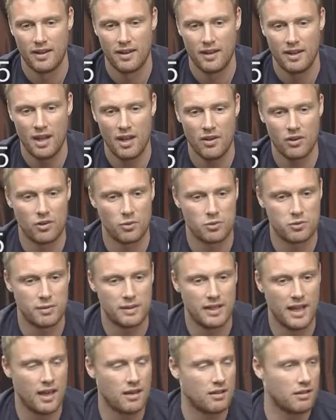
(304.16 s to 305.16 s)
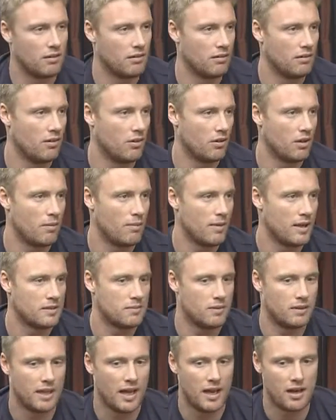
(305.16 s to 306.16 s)
I look up to my dad, going back to my
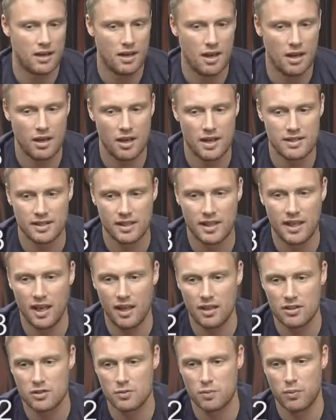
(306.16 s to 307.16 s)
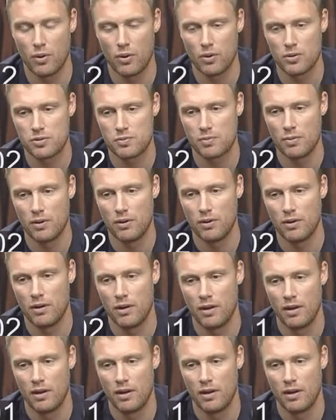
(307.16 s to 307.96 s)
dad, and then as a kid, sportsman,